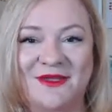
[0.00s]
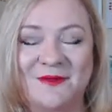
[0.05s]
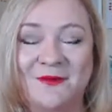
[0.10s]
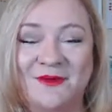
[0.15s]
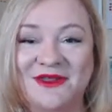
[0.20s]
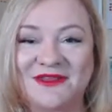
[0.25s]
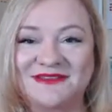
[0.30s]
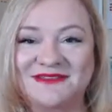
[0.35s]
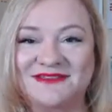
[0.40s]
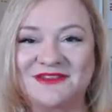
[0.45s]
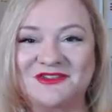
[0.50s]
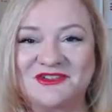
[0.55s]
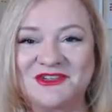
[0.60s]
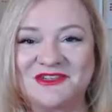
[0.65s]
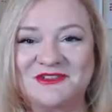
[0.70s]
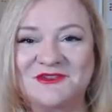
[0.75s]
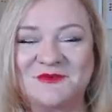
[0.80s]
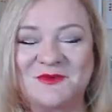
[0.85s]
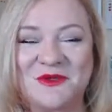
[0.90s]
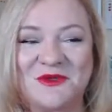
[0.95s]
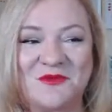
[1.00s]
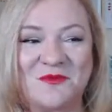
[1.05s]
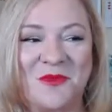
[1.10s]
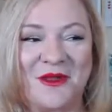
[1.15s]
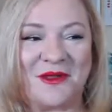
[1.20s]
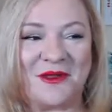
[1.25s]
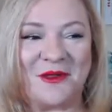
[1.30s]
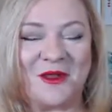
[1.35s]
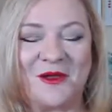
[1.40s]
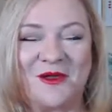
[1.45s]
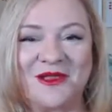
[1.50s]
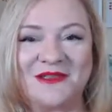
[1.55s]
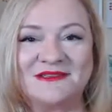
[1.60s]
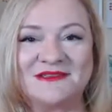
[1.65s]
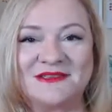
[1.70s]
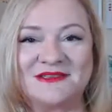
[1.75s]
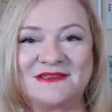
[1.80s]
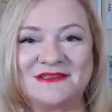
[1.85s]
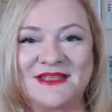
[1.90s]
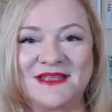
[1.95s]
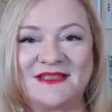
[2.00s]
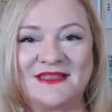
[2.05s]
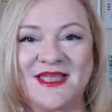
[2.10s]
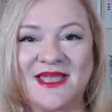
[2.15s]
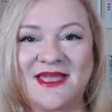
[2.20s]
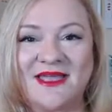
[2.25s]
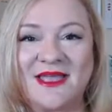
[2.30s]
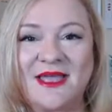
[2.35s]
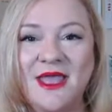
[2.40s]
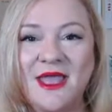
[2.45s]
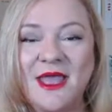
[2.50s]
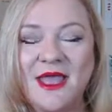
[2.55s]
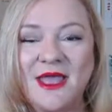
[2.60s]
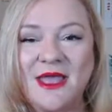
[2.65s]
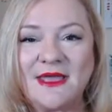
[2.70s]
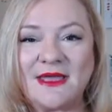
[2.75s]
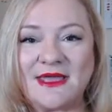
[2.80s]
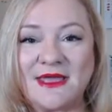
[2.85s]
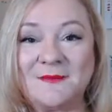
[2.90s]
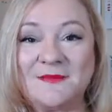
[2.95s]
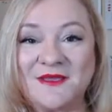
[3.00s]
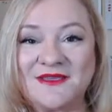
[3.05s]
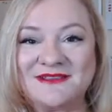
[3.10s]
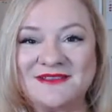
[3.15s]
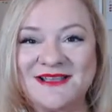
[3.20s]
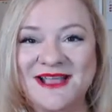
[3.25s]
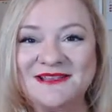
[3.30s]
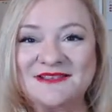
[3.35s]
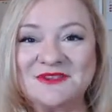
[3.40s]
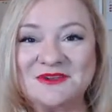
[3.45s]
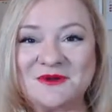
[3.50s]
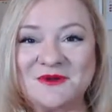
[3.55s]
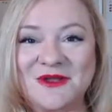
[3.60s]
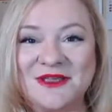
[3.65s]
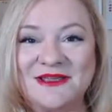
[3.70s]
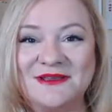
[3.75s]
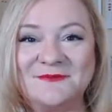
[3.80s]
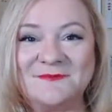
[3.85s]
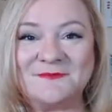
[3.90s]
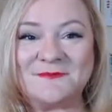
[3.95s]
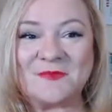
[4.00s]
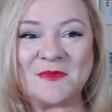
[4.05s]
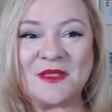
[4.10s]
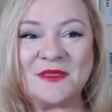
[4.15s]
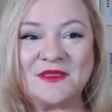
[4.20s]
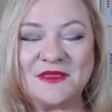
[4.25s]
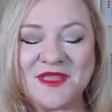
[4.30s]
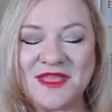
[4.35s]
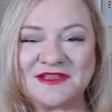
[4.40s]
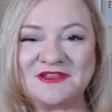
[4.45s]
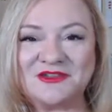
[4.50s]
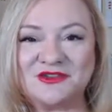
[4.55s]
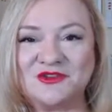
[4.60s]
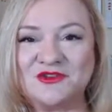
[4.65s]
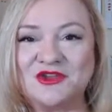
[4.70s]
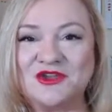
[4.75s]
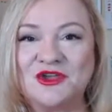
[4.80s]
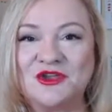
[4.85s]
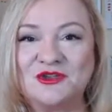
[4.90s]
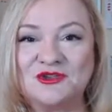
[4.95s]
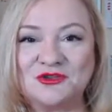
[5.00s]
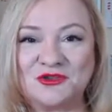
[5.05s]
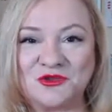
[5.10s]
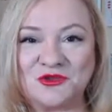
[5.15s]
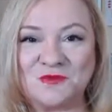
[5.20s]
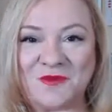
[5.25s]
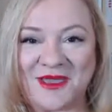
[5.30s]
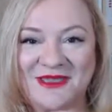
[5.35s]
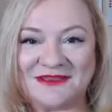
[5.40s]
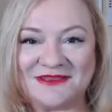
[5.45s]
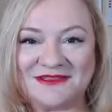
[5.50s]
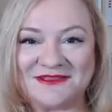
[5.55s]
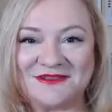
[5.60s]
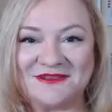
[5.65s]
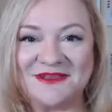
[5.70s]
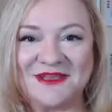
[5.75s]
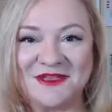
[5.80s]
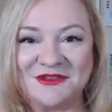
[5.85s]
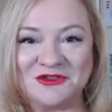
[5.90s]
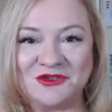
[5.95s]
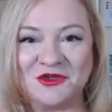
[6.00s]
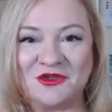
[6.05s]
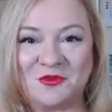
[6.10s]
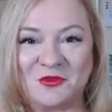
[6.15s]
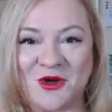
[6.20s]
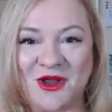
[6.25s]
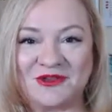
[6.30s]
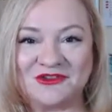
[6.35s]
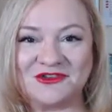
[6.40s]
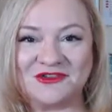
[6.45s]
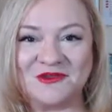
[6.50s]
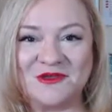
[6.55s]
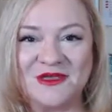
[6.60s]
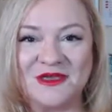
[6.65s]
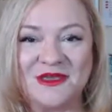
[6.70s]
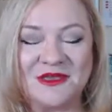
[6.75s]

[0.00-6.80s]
What I suggest with my clients is that they keep their sunscreen next to the toothpaste and toothbrush.